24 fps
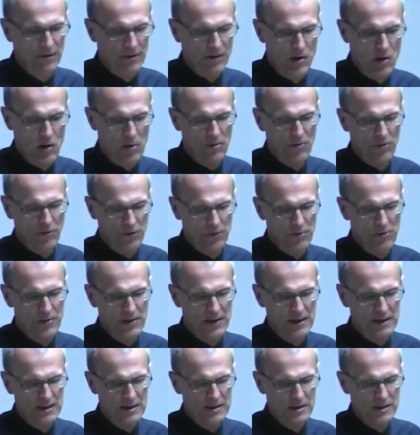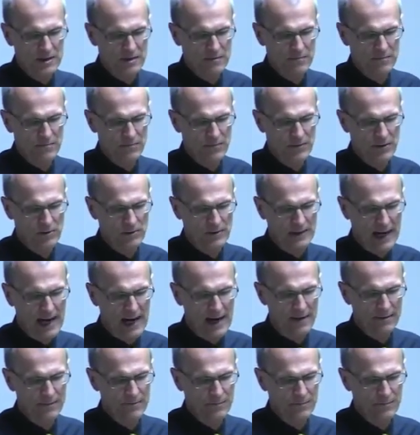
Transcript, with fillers: going through this. Okay?